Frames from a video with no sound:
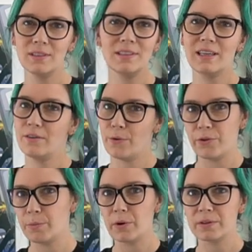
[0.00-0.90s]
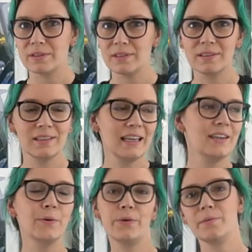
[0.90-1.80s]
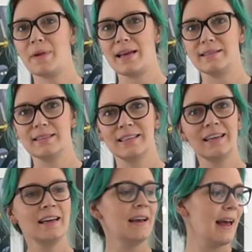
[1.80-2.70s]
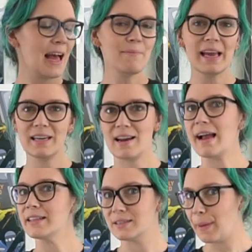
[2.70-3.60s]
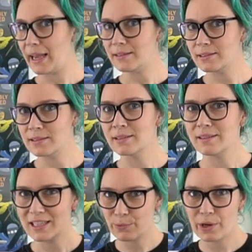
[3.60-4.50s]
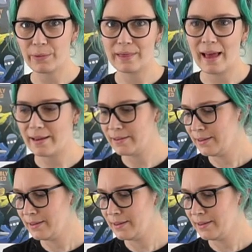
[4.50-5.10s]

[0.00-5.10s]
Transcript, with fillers: Just ignore the boxes, ignore the mess, and made a nice space. Let's work with that.